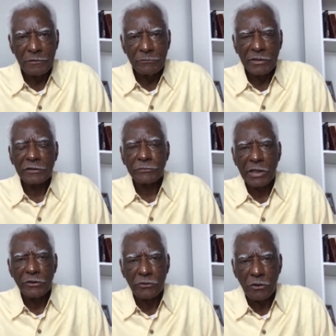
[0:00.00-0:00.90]
because we
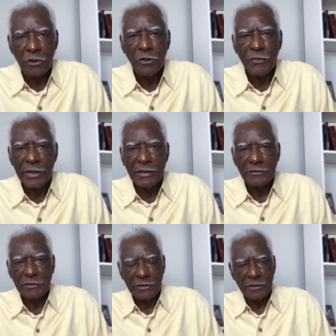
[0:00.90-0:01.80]
can do all
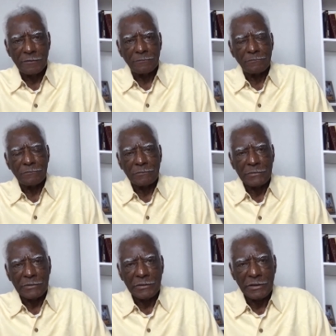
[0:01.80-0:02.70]
things in Him
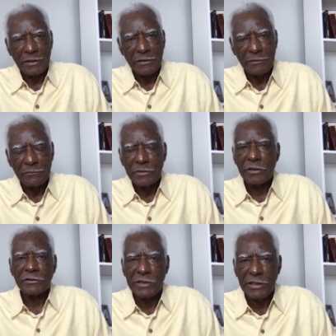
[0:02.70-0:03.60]

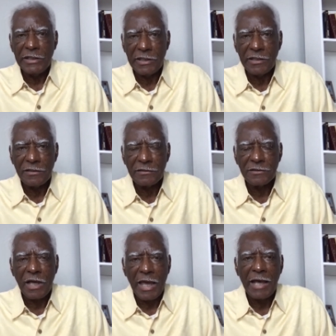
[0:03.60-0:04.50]
because He is
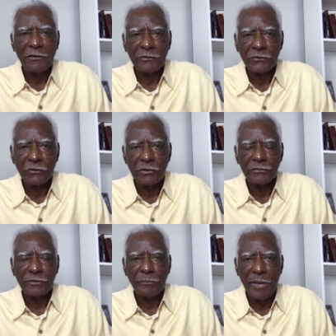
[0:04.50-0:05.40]
our source
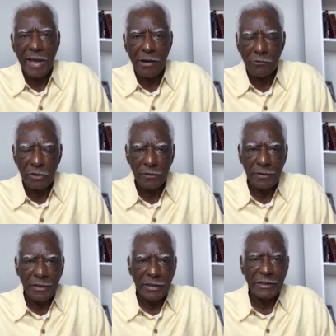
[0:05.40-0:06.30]
of power
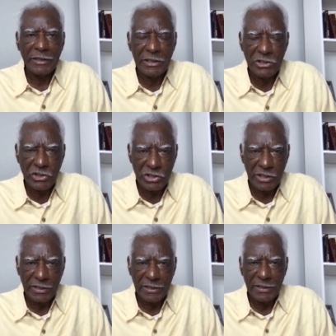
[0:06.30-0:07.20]
and
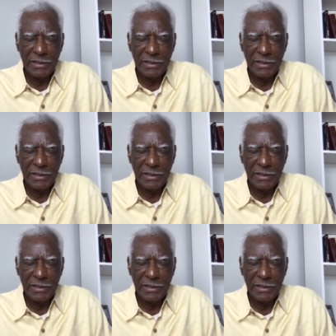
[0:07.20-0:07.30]
energy